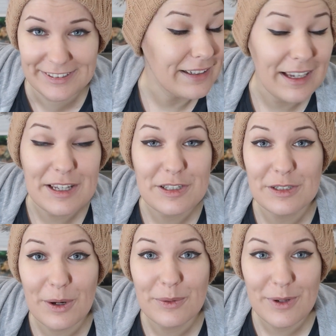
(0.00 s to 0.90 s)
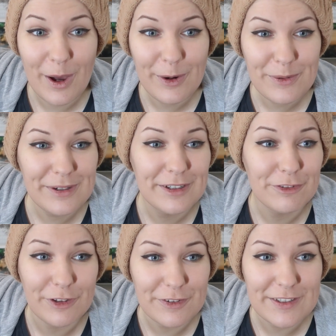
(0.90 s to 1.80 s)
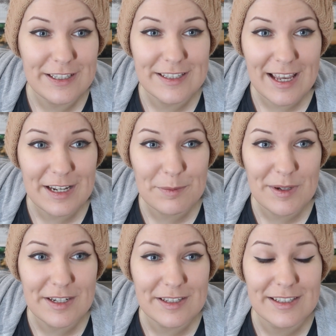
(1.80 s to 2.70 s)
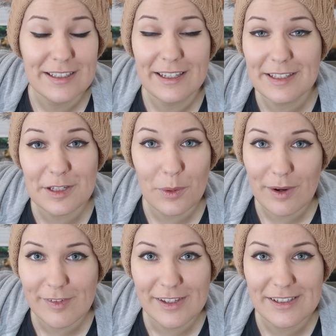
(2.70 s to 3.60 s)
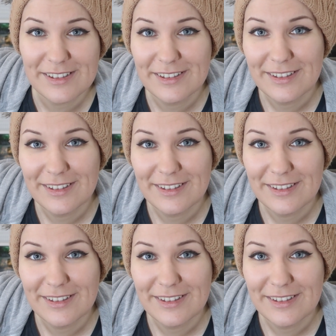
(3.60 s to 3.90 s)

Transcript: In case you don't know, 15 centimeters is equivalent